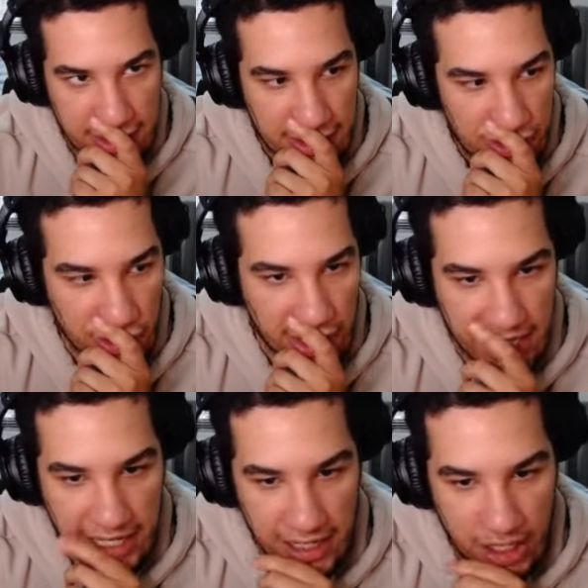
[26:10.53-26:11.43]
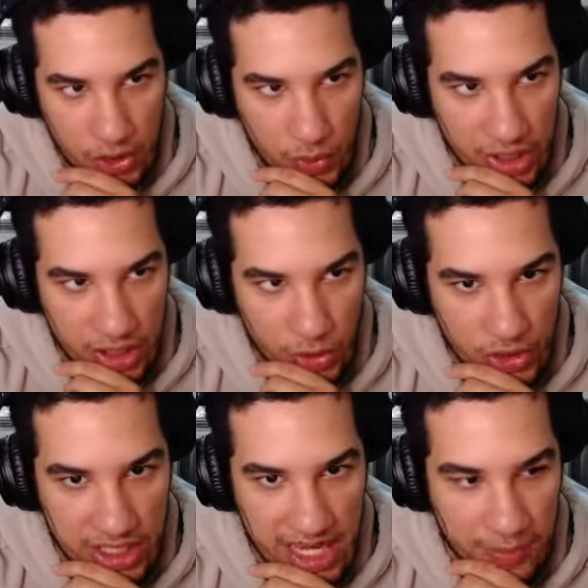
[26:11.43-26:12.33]
So they cannot do their whole
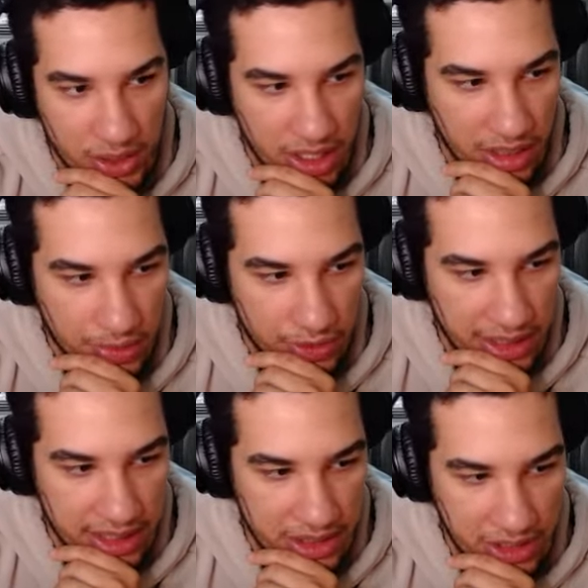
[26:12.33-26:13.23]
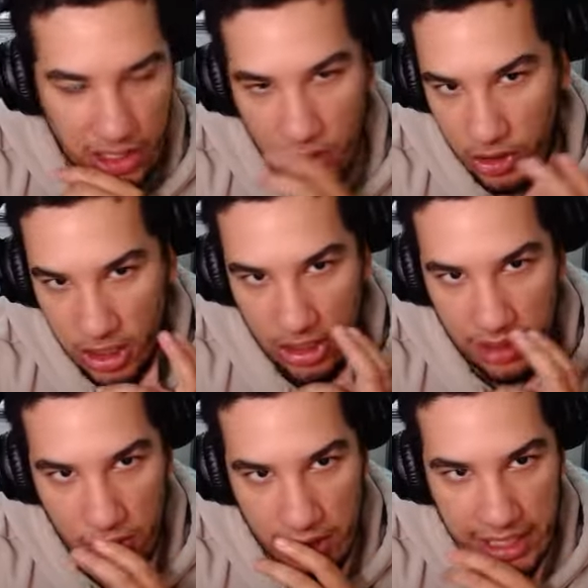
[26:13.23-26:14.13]
Sabo combo, right? So they go
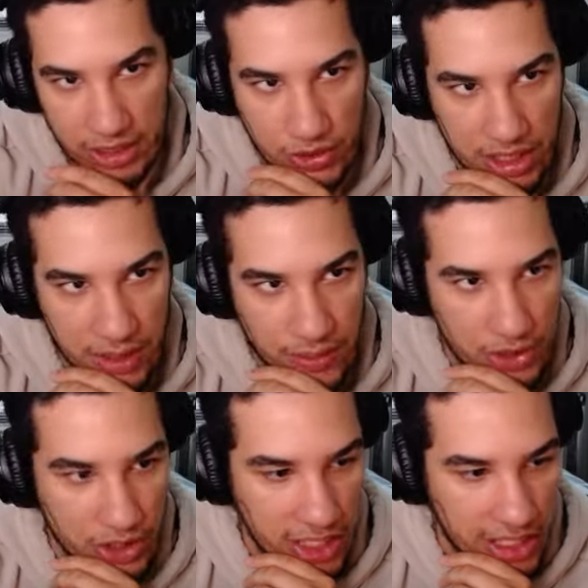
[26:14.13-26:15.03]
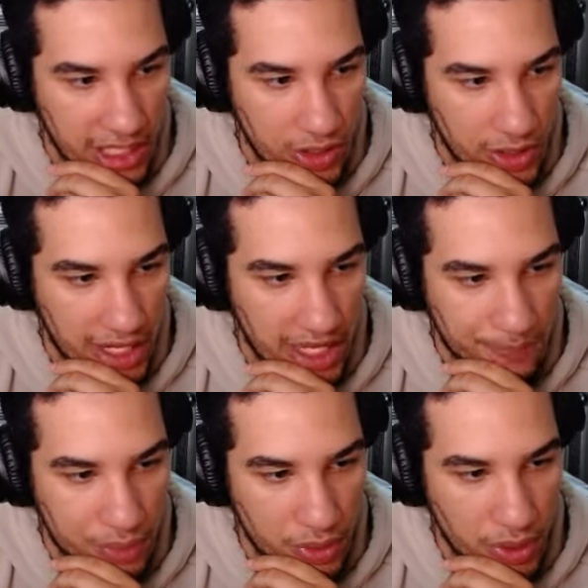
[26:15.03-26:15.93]
Thunderbolt, get to zero. So now they can go ahead and
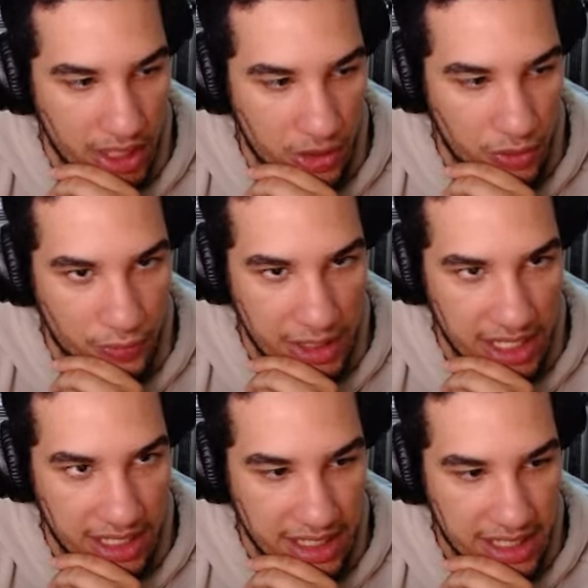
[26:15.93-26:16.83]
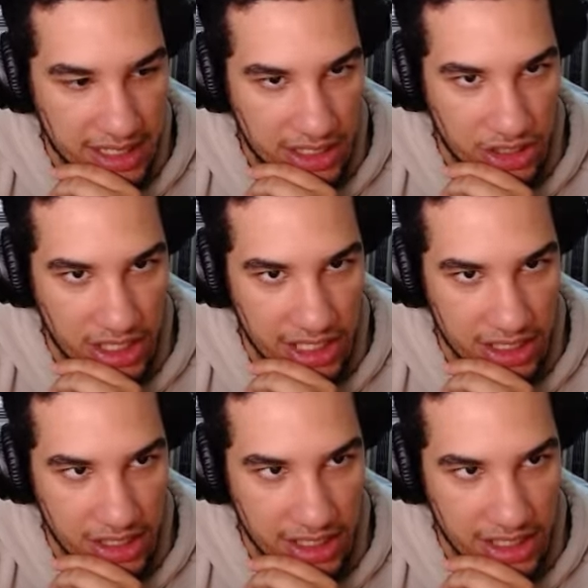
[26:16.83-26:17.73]
put, what, Luffy and something
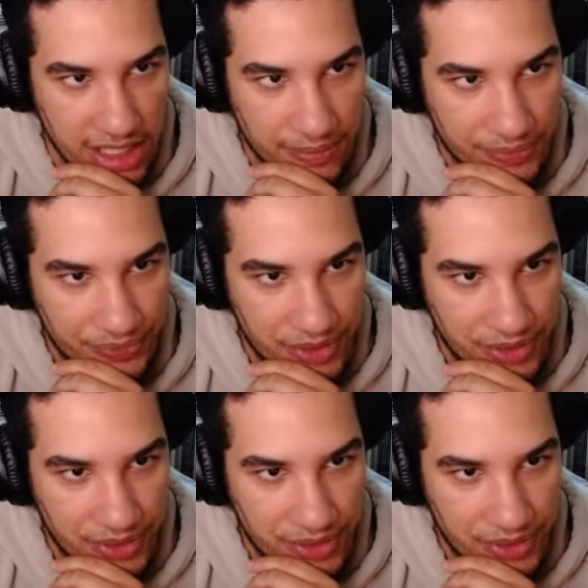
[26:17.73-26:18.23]
else on the top.